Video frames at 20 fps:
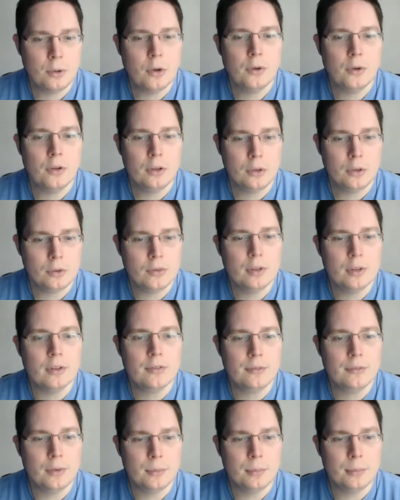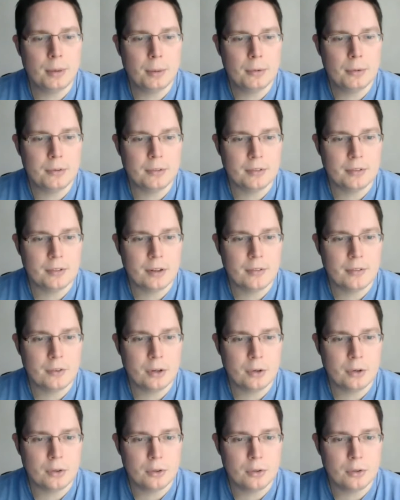only use this for publishing stuff.
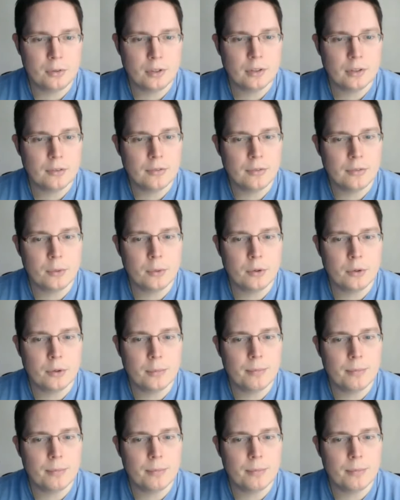You don't use this for